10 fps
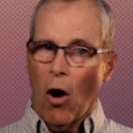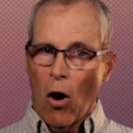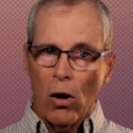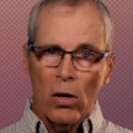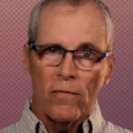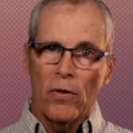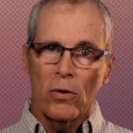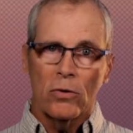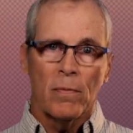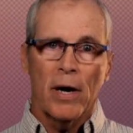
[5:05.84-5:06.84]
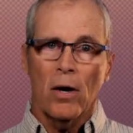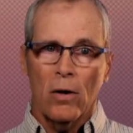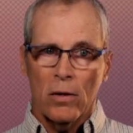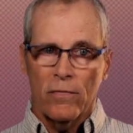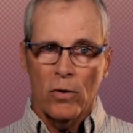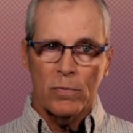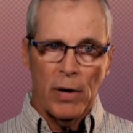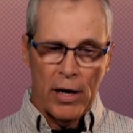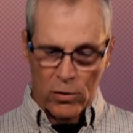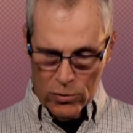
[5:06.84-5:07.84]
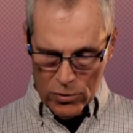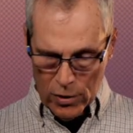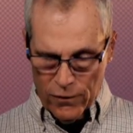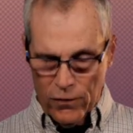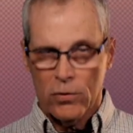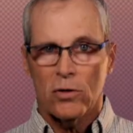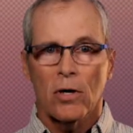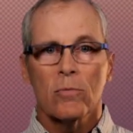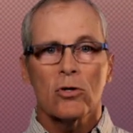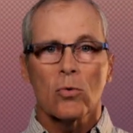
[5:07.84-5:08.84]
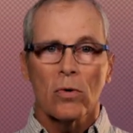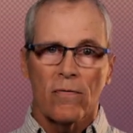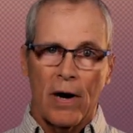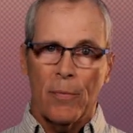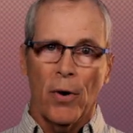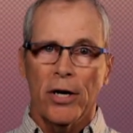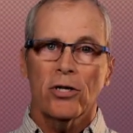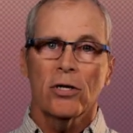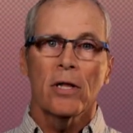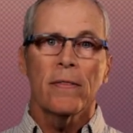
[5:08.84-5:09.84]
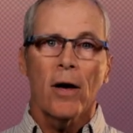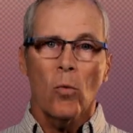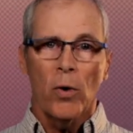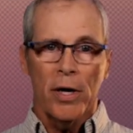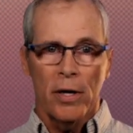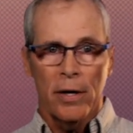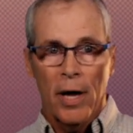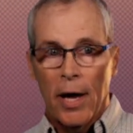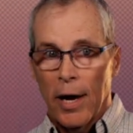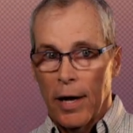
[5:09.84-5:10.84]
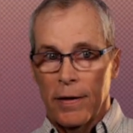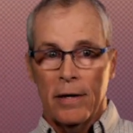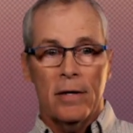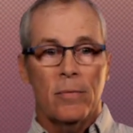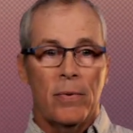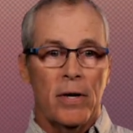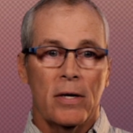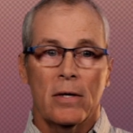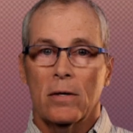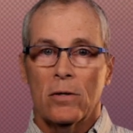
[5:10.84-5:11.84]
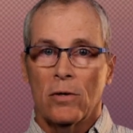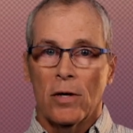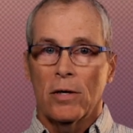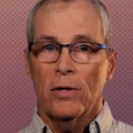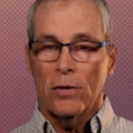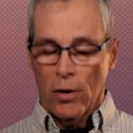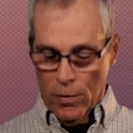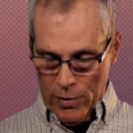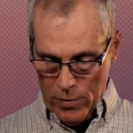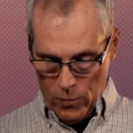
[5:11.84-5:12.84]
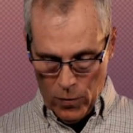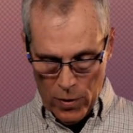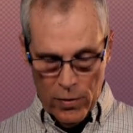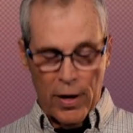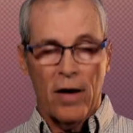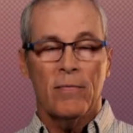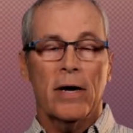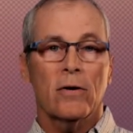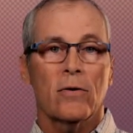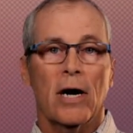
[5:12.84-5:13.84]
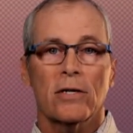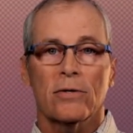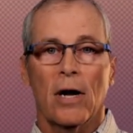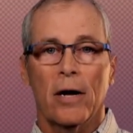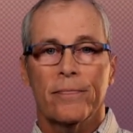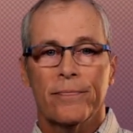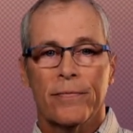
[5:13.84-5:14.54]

all of those panels suffered some sort of vibration in that wind, and you need to determine whether they have microcracks or not.